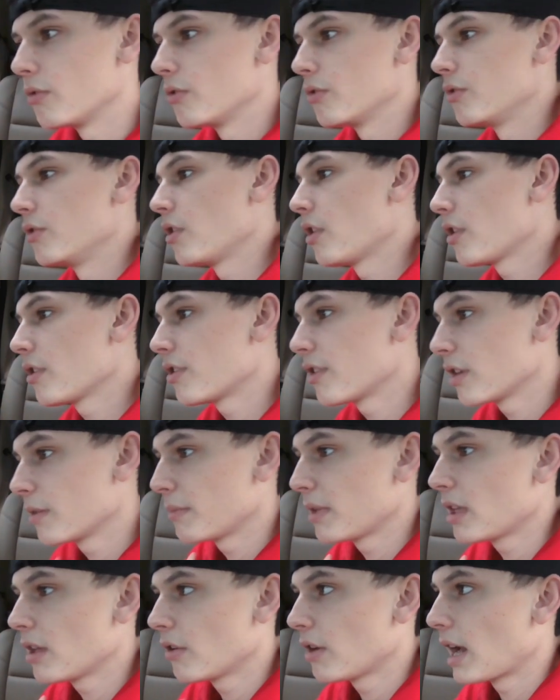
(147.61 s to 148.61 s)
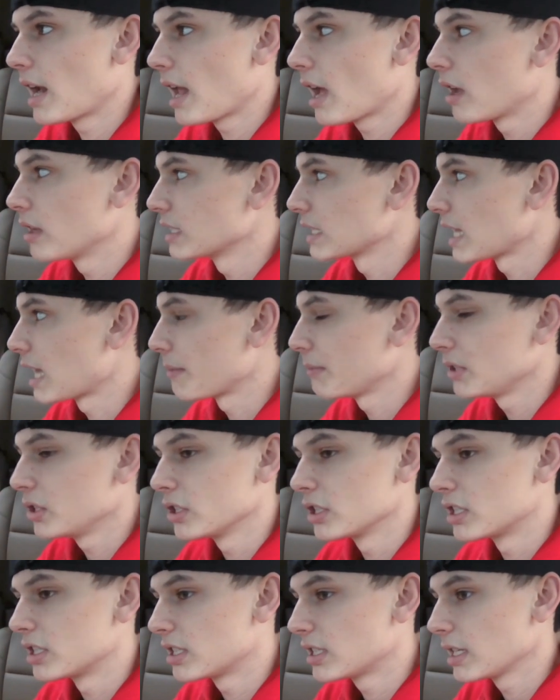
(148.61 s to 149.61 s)
The only thing being right now is that I'm a little
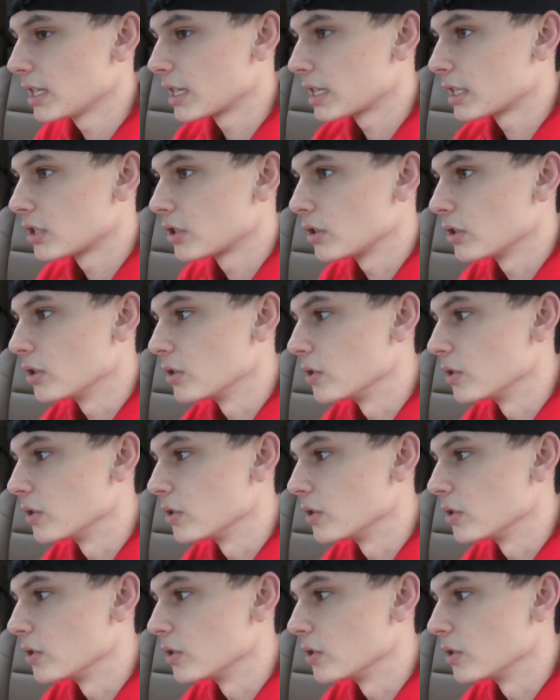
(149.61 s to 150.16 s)
sick, so